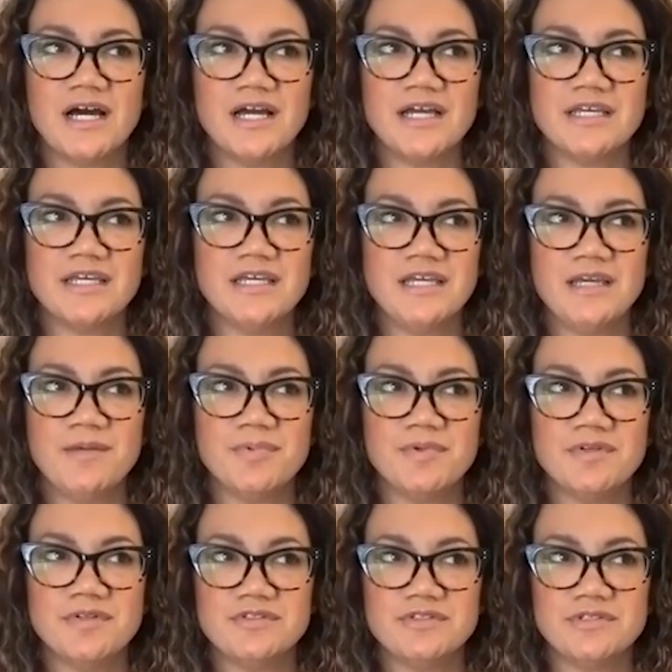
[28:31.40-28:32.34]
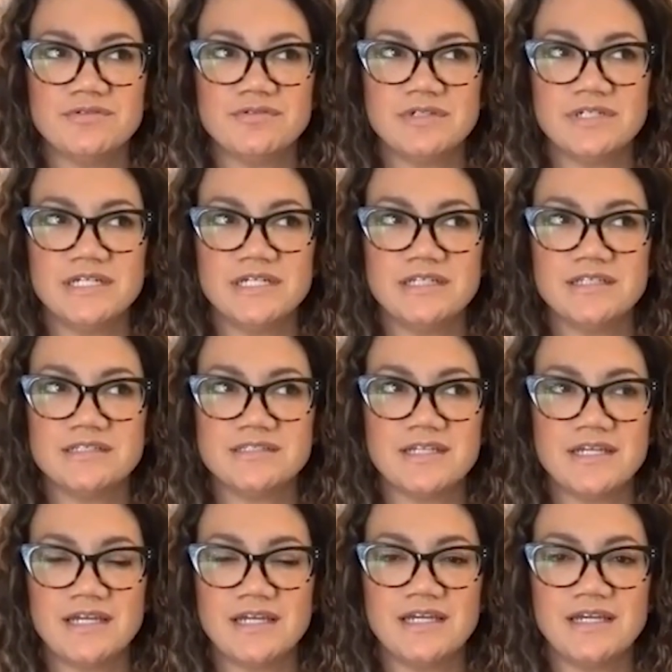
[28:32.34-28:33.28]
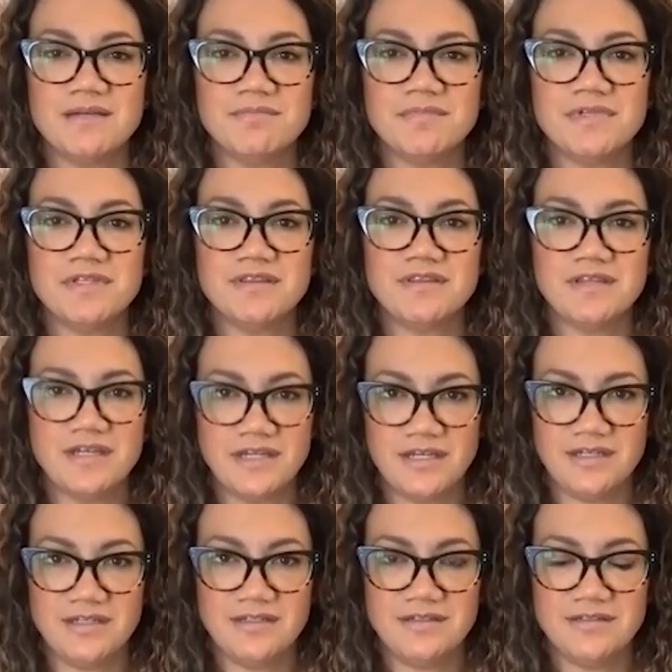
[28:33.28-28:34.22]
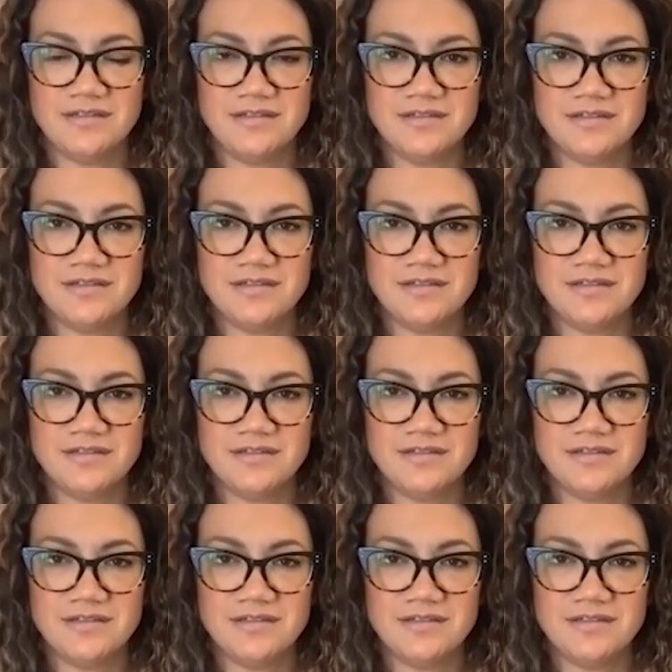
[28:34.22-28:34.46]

I keep doing the same thing.